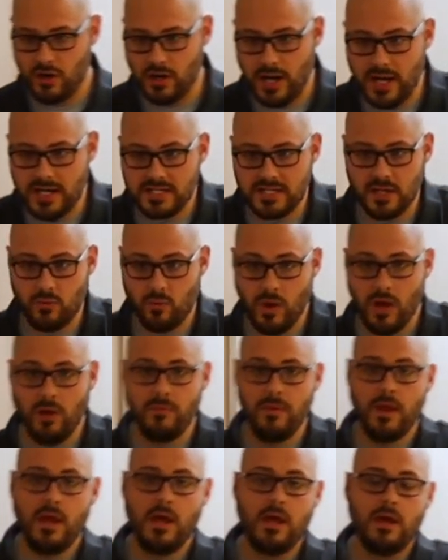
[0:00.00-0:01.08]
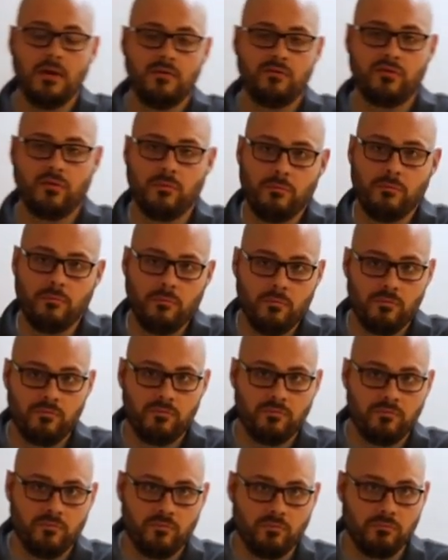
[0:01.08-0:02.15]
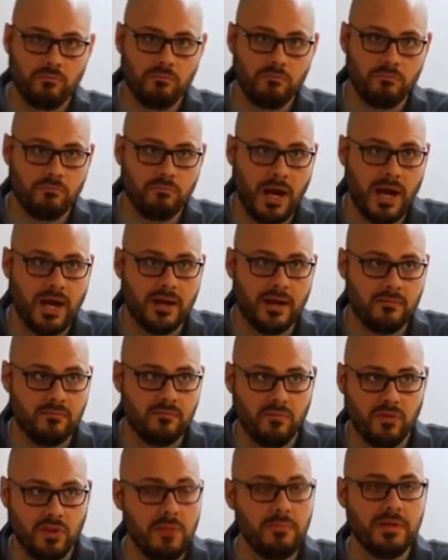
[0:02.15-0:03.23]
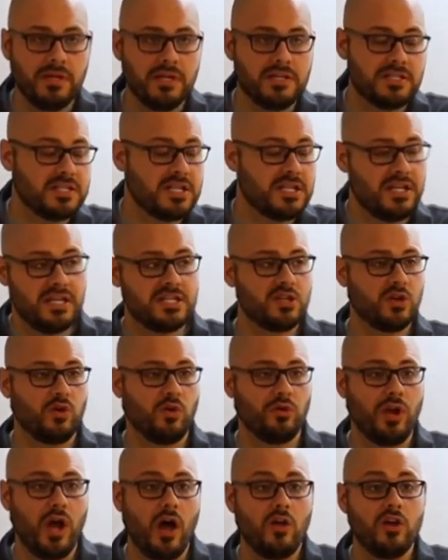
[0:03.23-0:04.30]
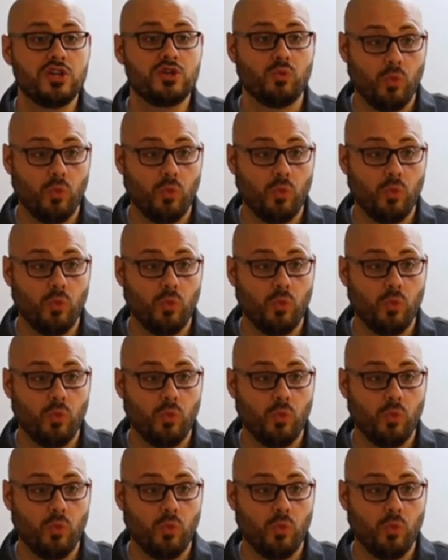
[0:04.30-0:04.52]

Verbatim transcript: And I said, well, from my limited statistical knowledge,